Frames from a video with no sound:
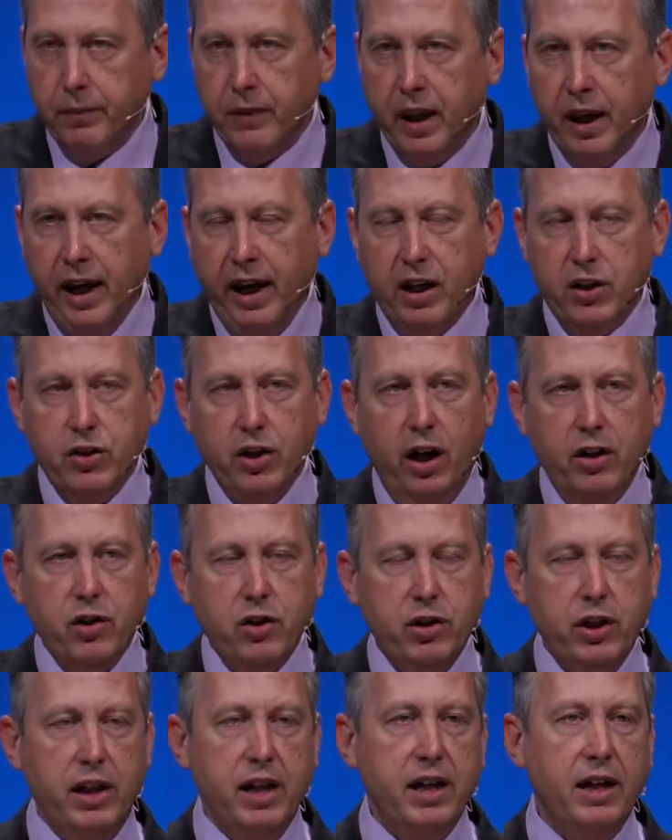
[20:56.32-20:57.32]
And it's not
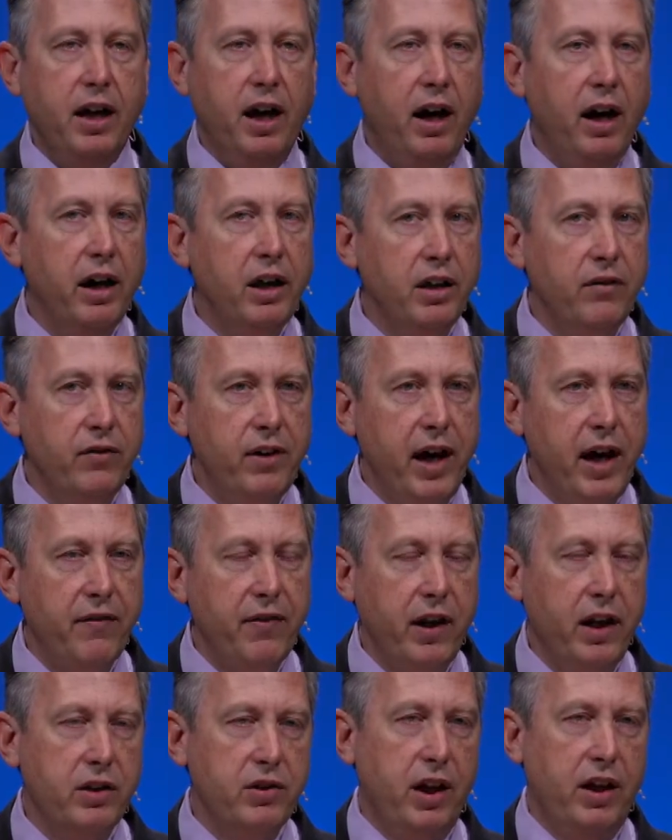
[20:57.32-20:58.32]
just any kind of death,
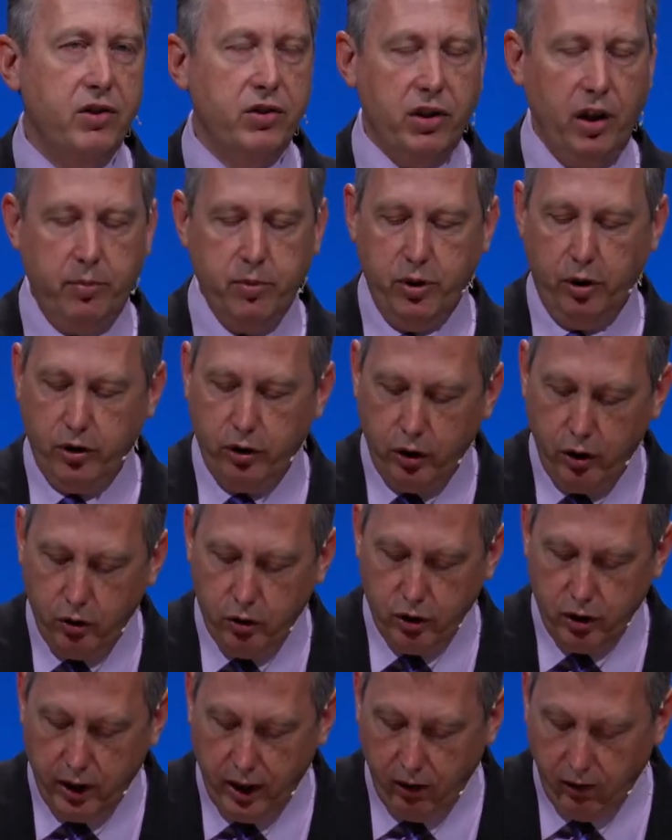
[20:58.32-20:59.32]
it is a
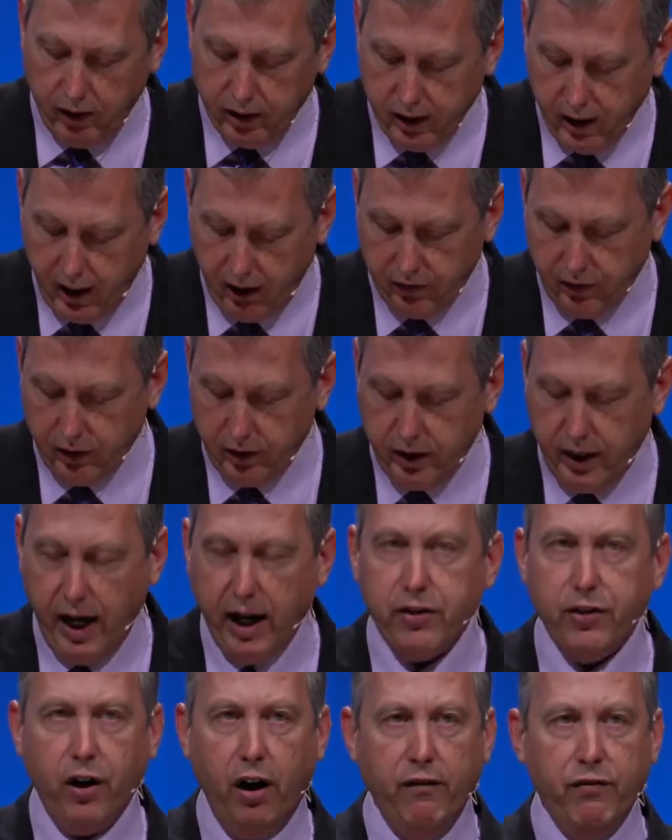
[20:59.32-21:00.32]
substitutionary death. The
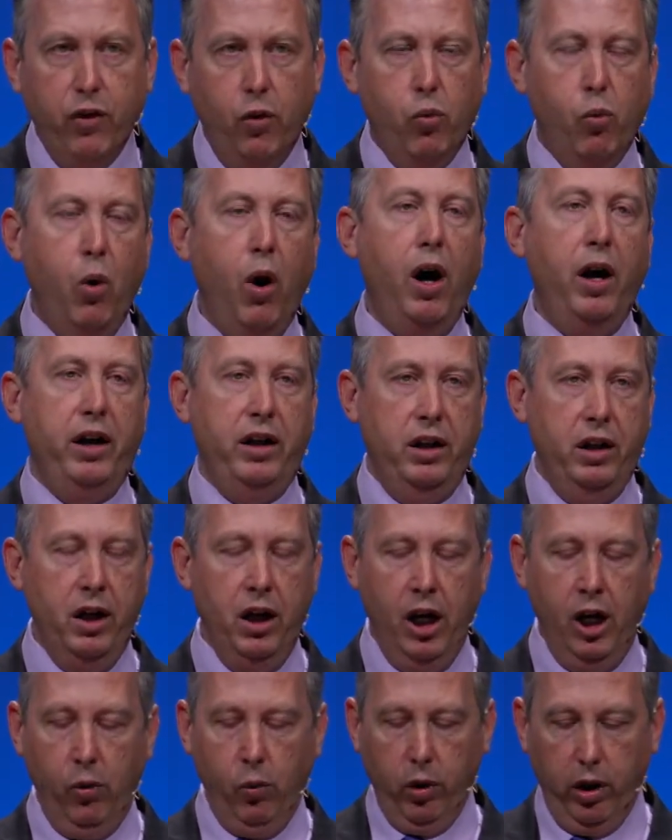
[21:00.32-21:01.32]
death of the one
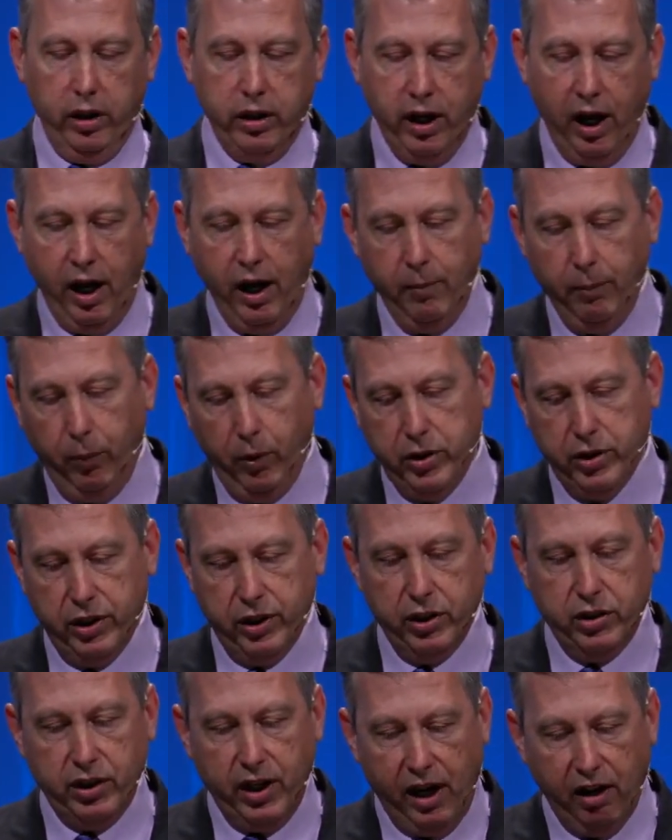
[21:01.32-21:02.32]
will accomplish the
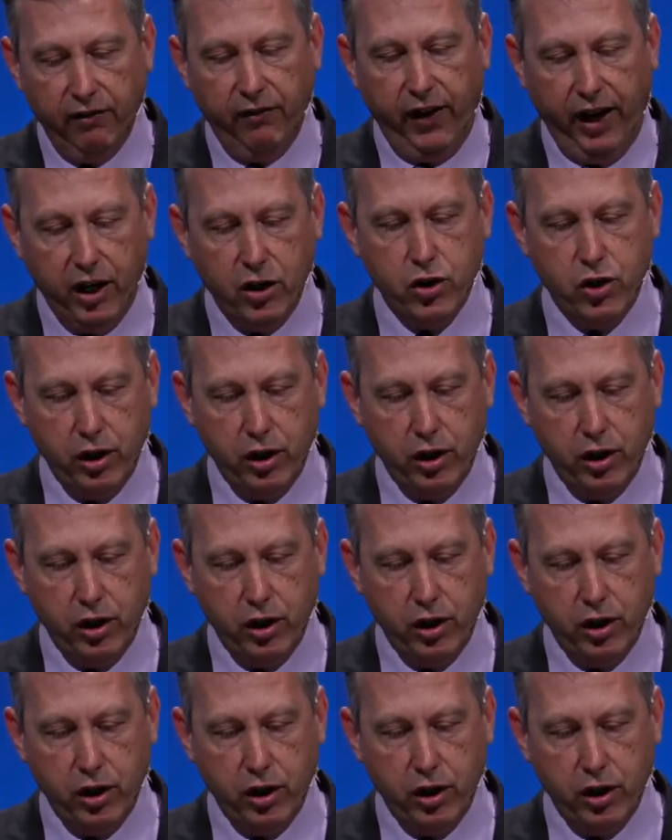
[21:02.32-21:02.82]
salvation